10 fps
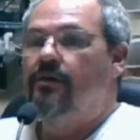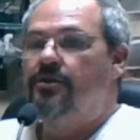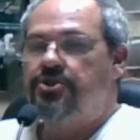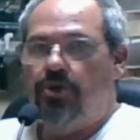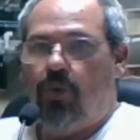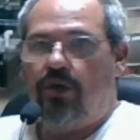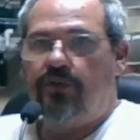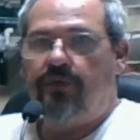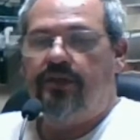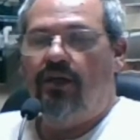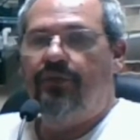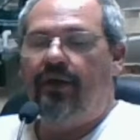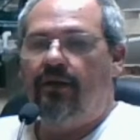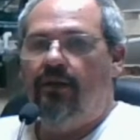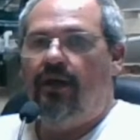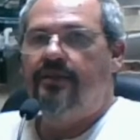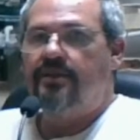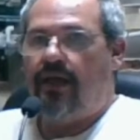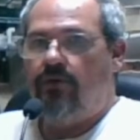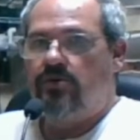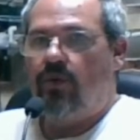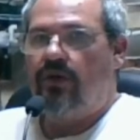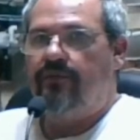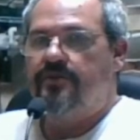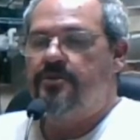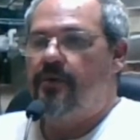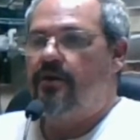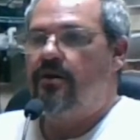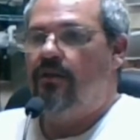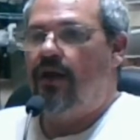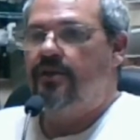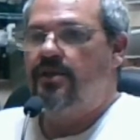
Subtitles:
She worked for Delta Airlines, and I was working for Spirit Airlines.